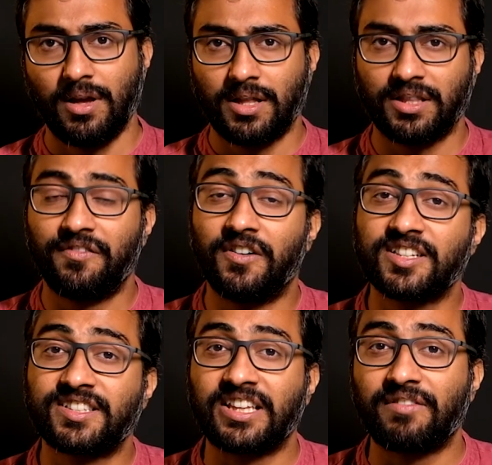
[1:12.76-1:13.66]
The
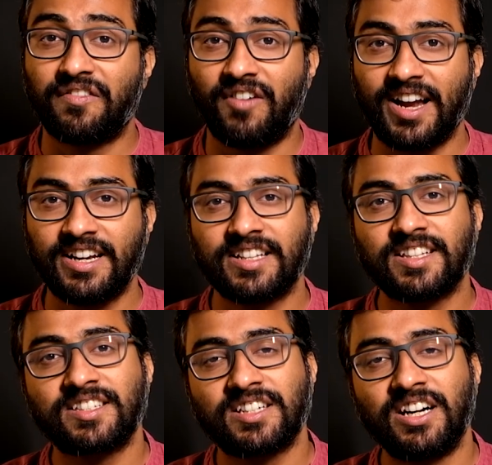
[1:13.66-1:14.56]
first thing we find is
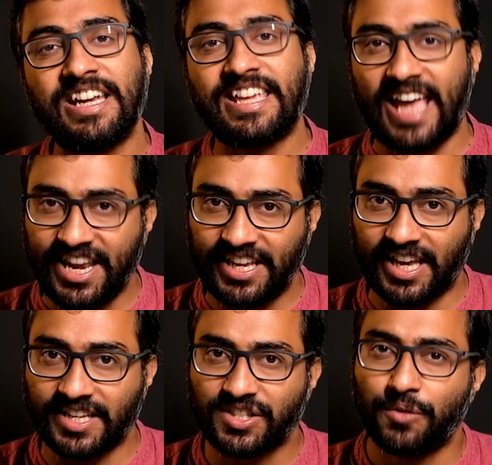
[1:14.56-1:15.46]
a sturdy carry
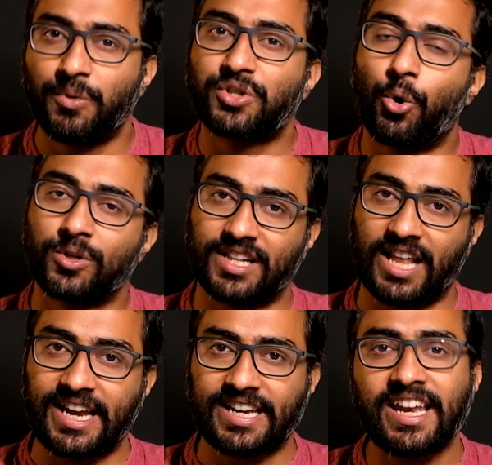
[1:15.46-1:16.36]
case which holds the
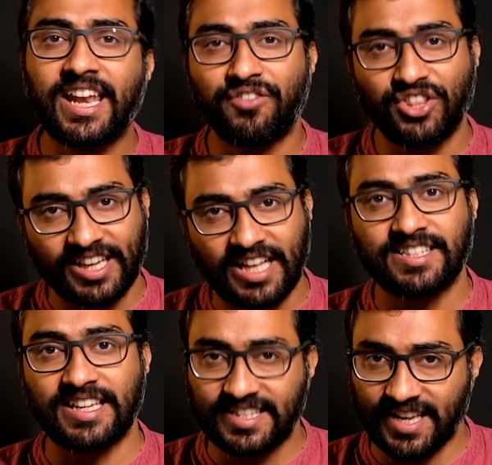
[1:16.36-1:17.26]
light and everything
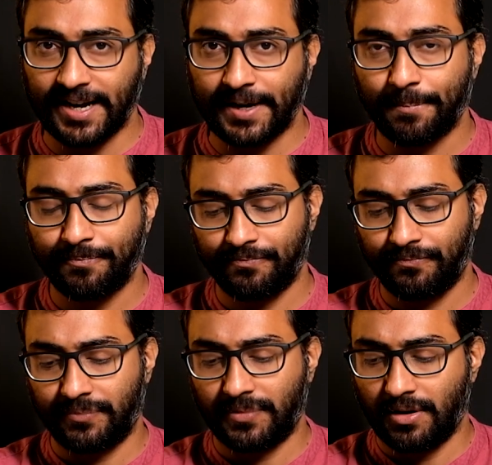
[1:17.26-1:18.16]
else inside.
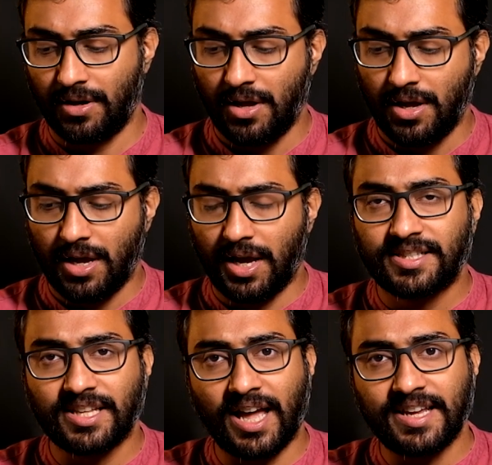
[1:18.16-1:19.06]

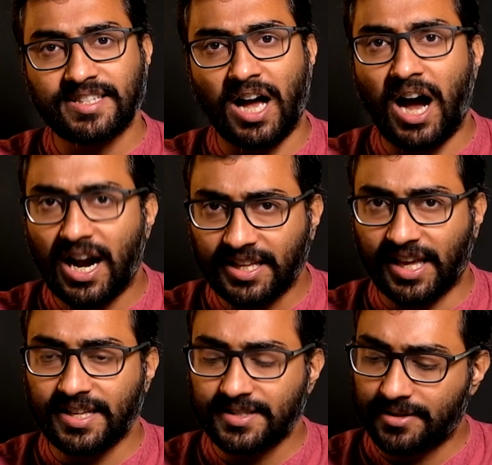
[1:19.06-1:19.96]
It's a nice hard
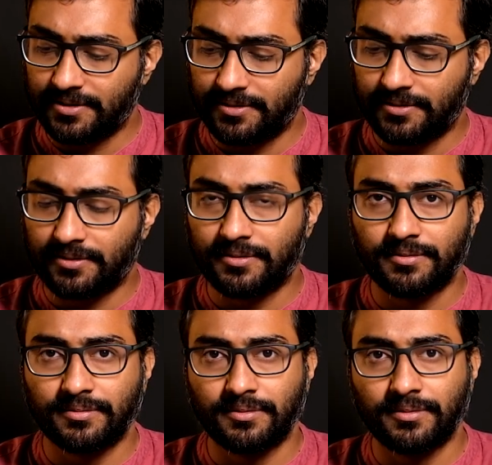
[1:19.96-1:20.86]
case,
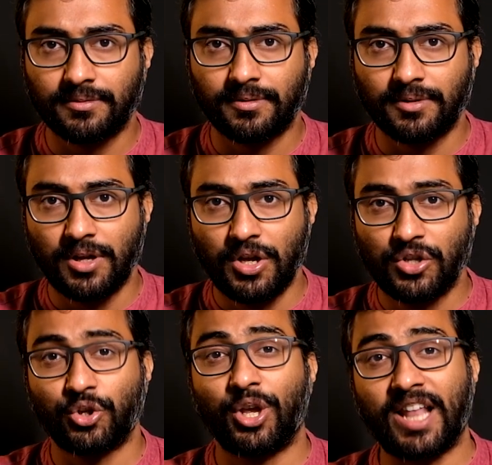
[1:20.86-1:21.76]

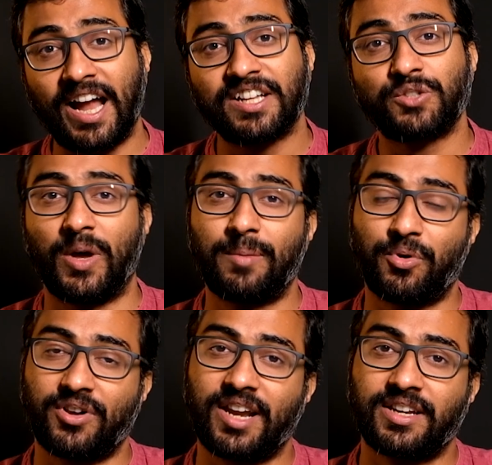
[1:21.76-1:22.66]
so your light is well
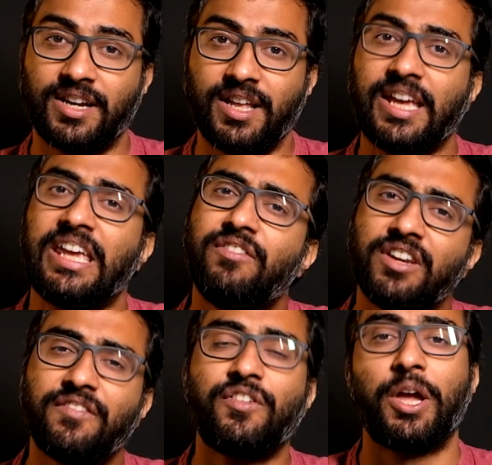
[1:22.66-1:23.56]
protected even
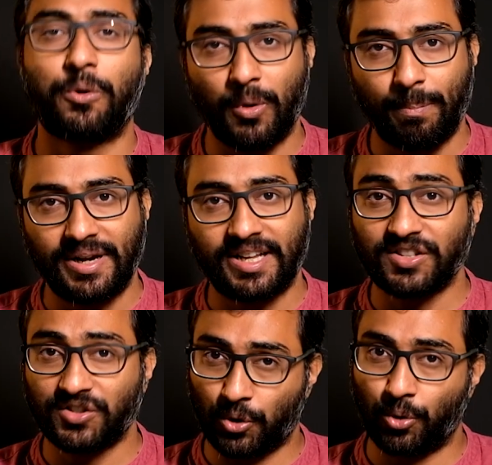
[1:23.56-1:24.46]
if your equipment
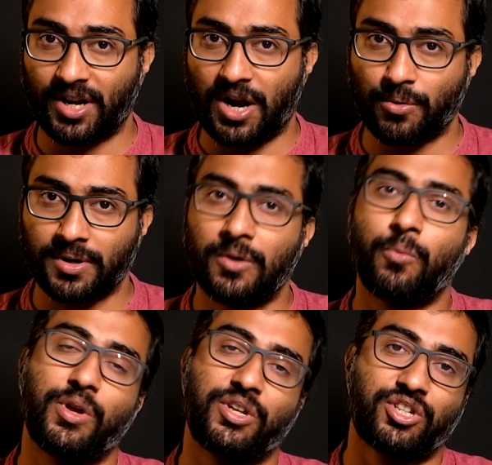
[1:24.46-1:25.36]
gets thrown around,
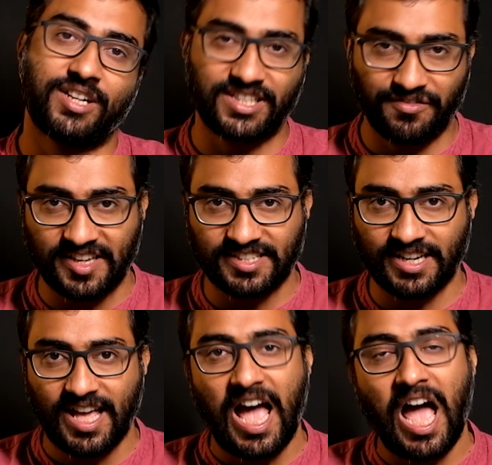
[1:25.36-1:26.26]
which, let's face
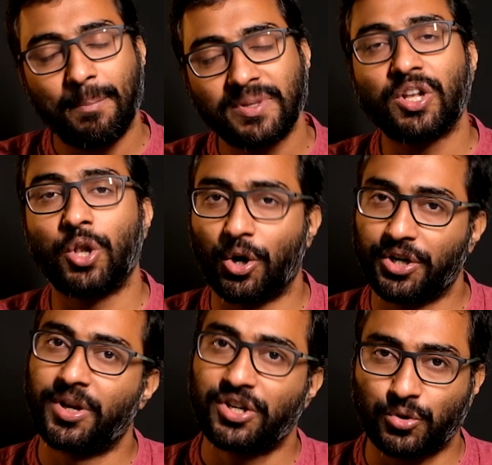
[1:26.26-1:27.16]
it, happens a lot
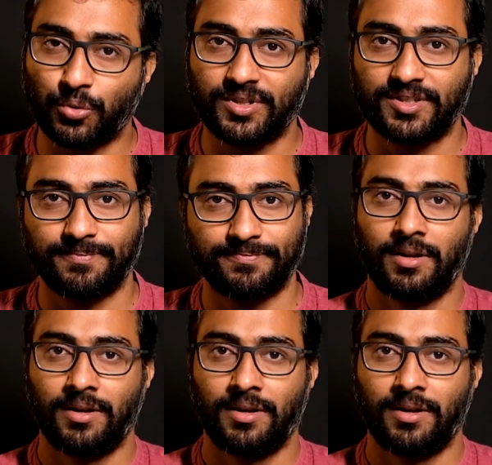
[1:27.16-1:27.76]
during shoots.